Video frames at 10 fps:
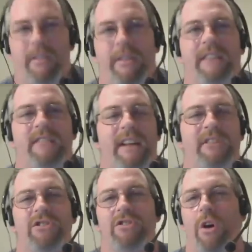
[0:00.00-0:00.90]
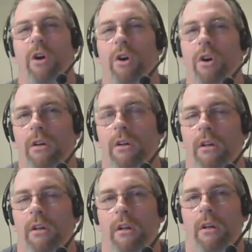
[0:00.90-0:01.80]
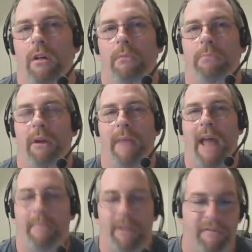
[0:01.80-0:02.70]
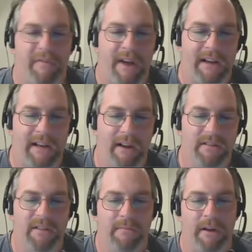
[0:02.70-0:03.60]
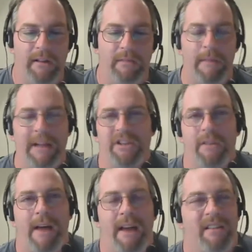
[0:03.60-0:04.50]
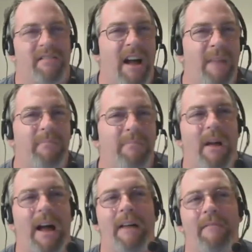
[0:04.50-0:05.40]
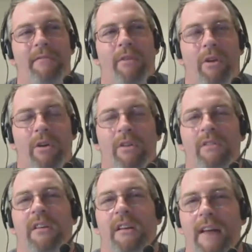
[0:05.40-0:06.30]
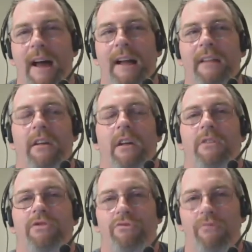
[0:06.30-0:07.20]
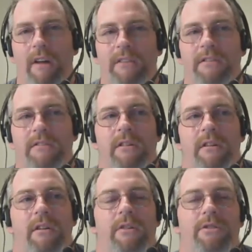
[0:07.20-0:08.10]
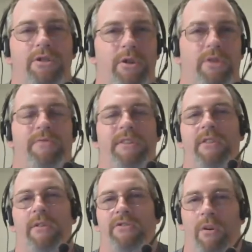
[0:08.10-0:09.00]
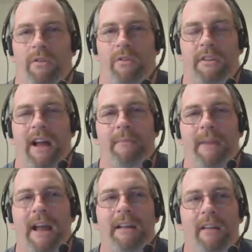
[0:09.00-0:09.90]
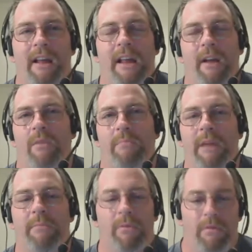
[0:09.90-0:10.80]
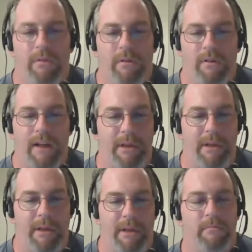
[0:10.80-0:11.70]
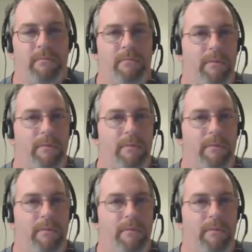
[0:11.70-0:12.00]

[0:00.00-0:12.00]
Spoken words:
one of the things I saw, but I'm happy to finally hear somebody mention about it because I've learned to not trust search results all the time, and I like hearing people comment on